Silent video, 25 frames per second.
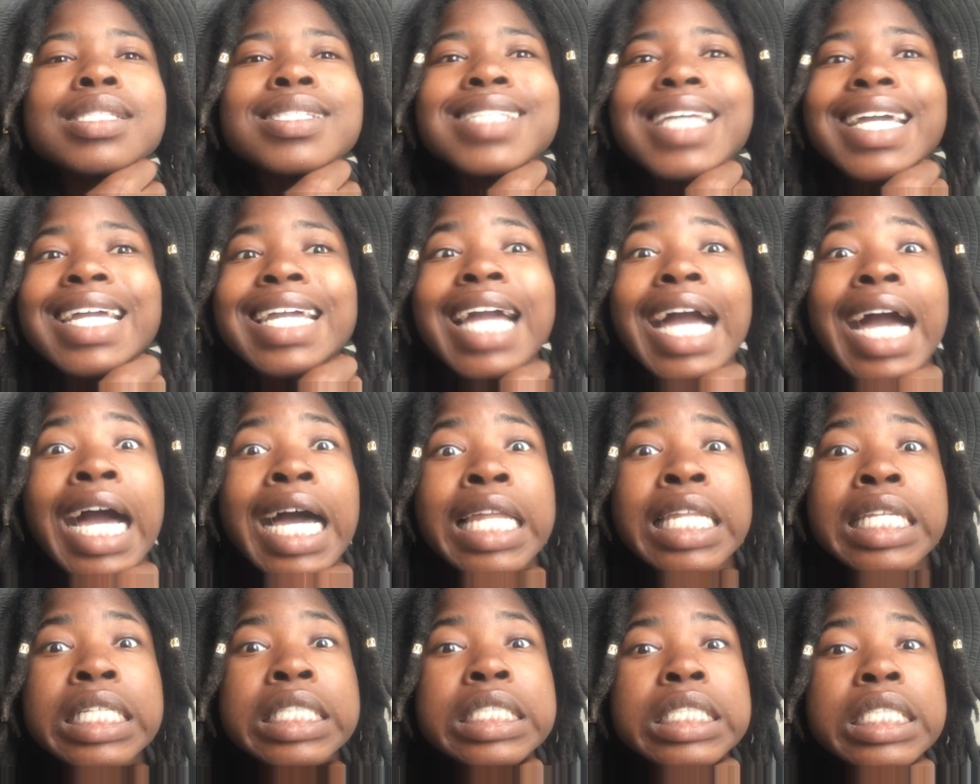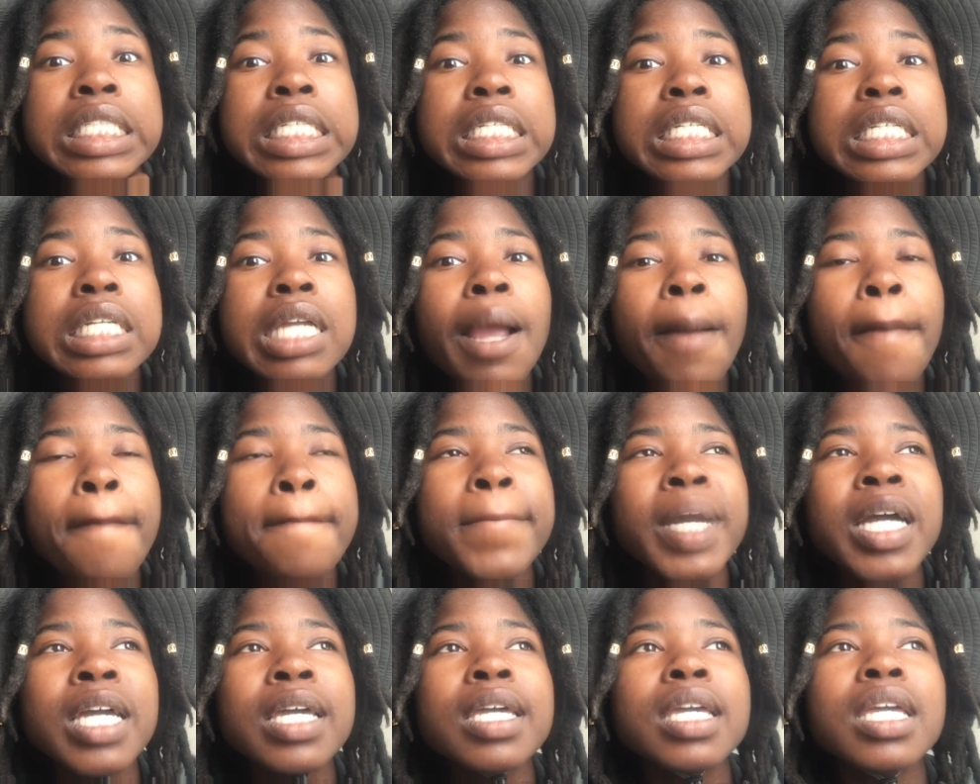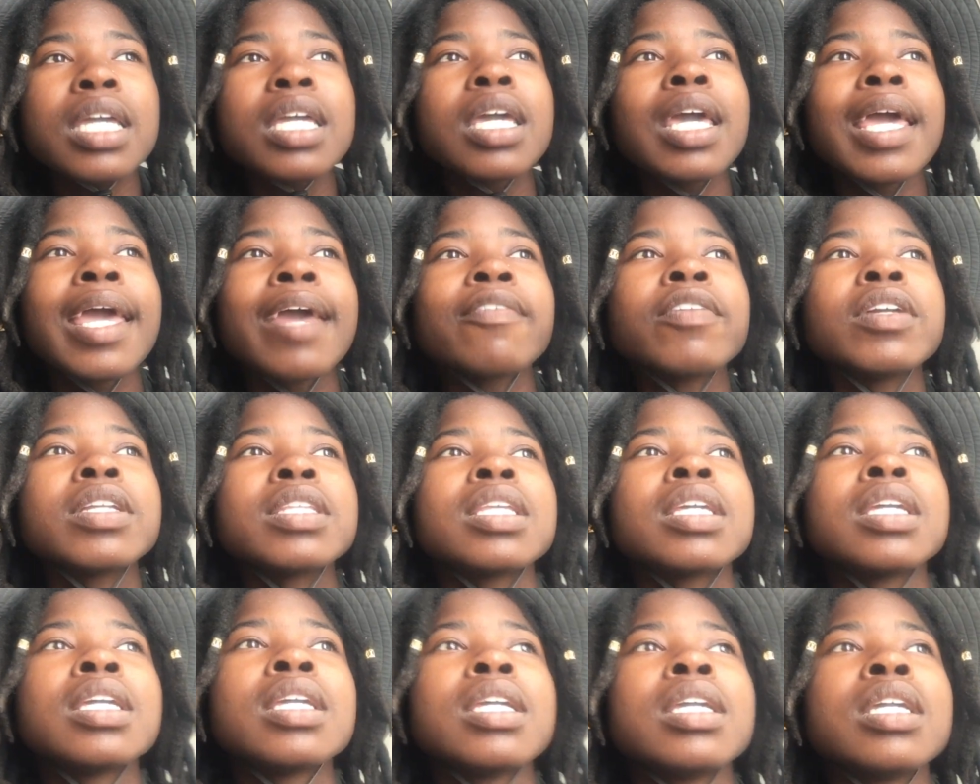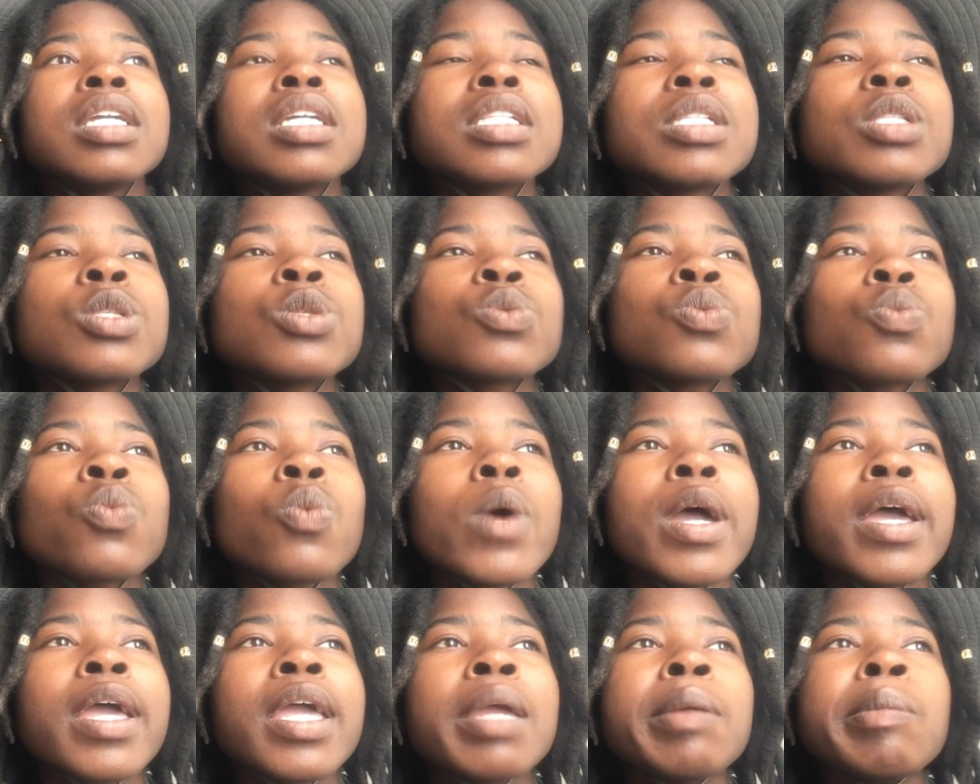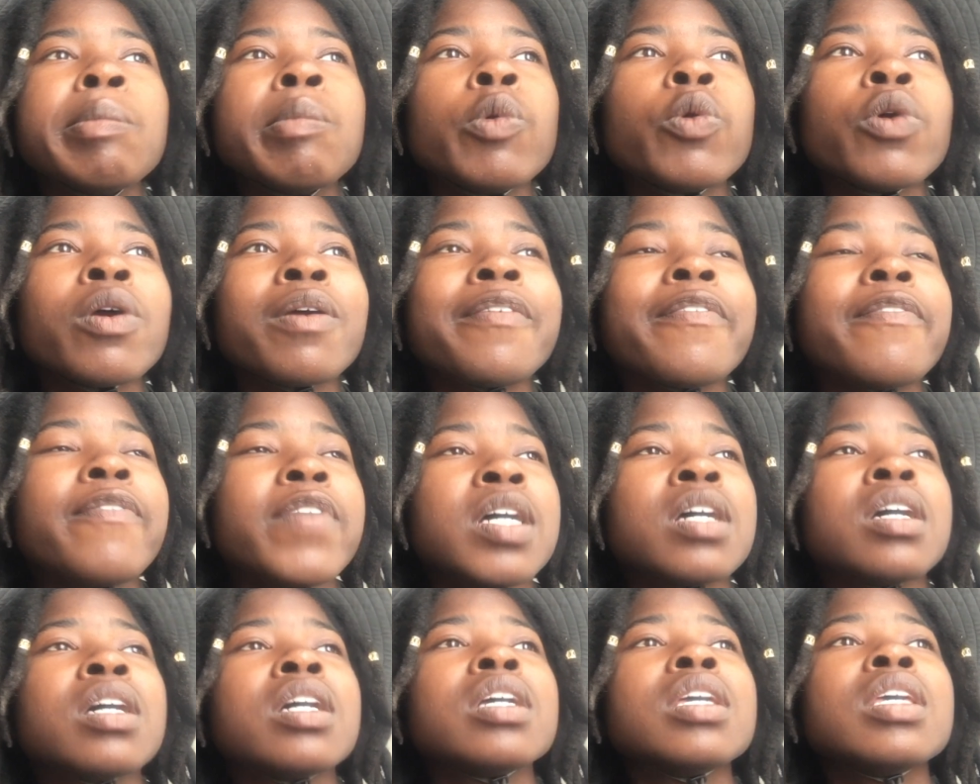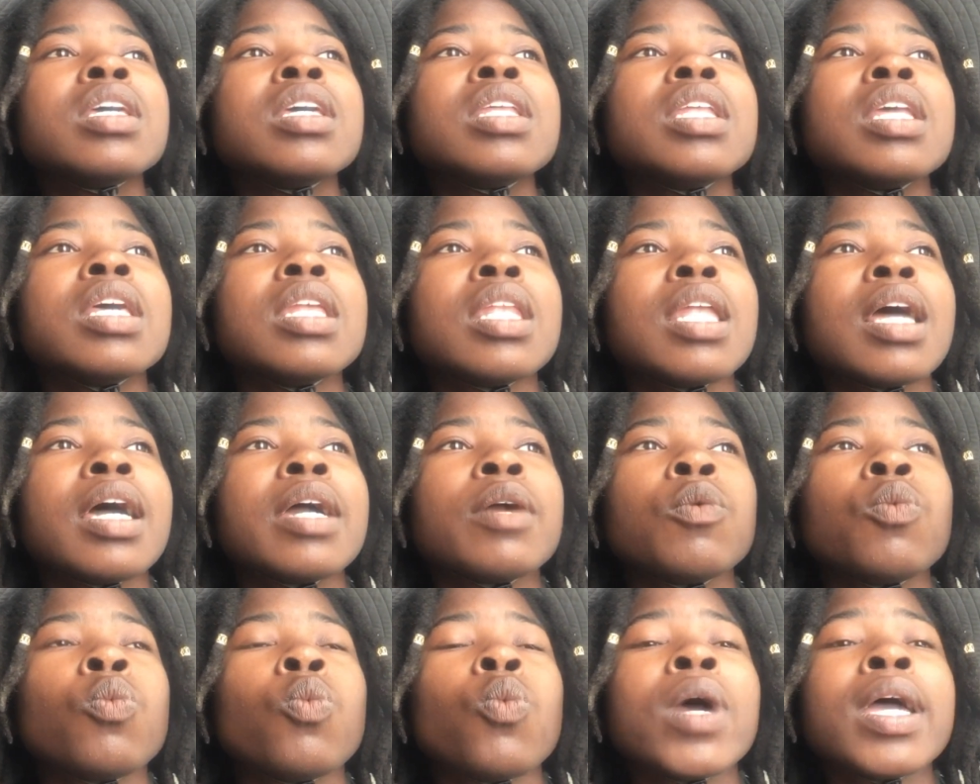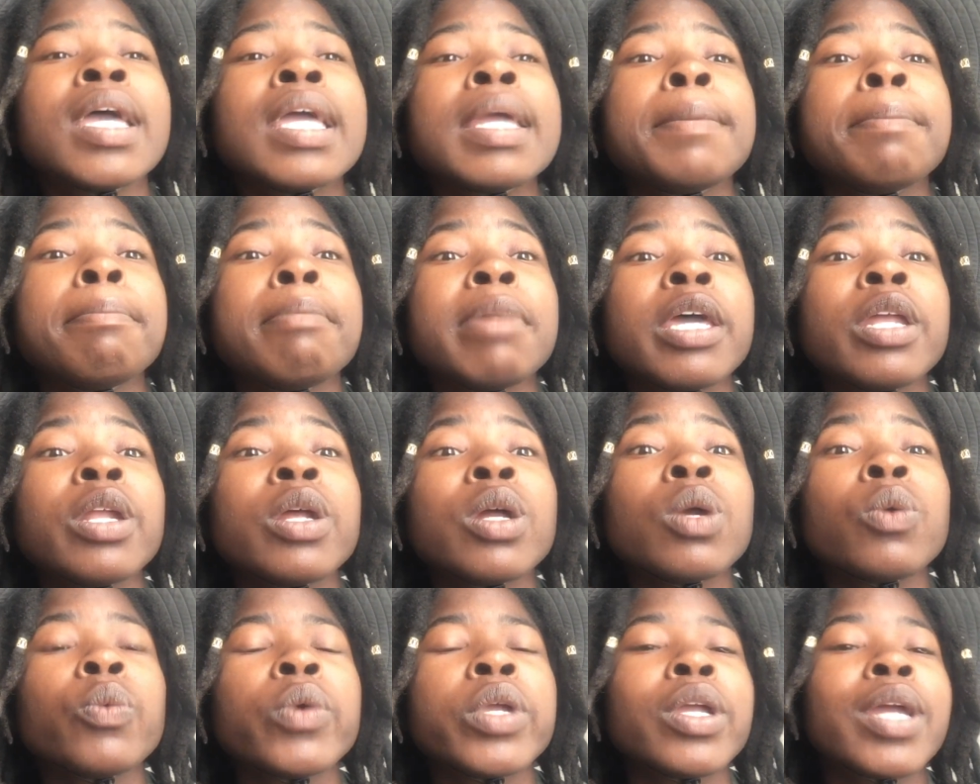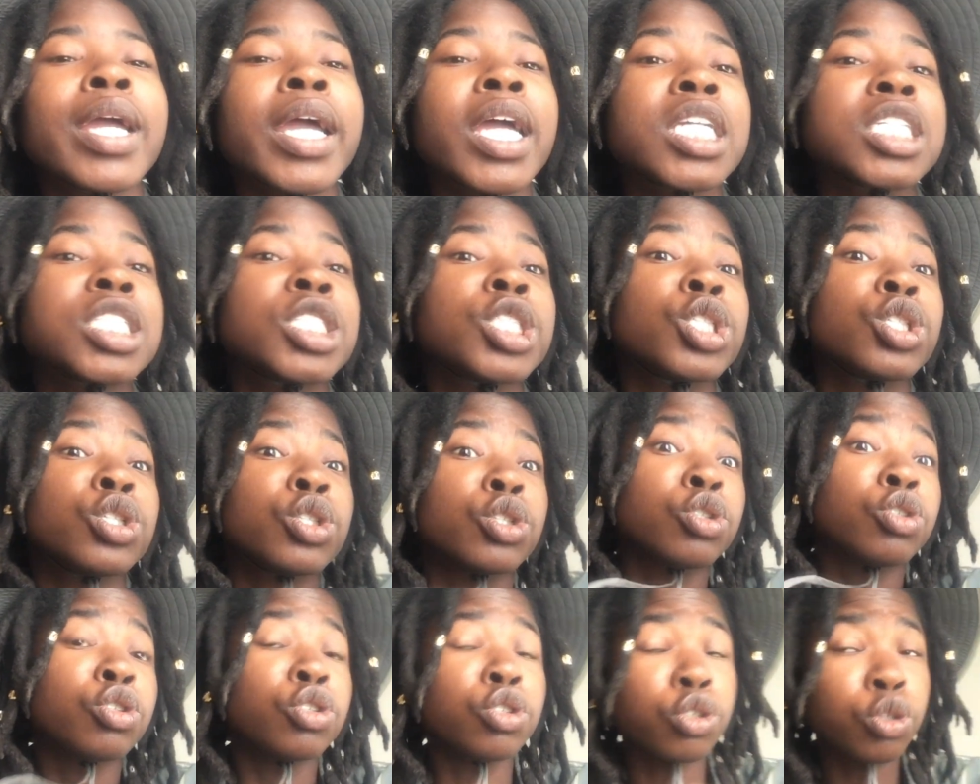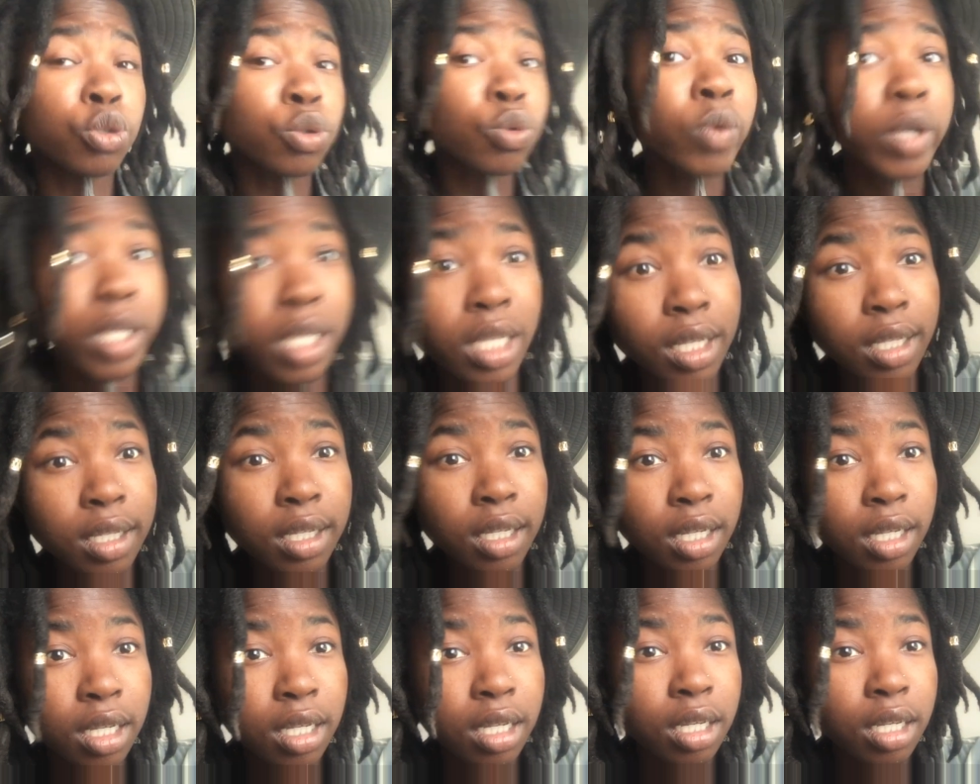psychology but everything gets way more fun and like way better when you're actually doing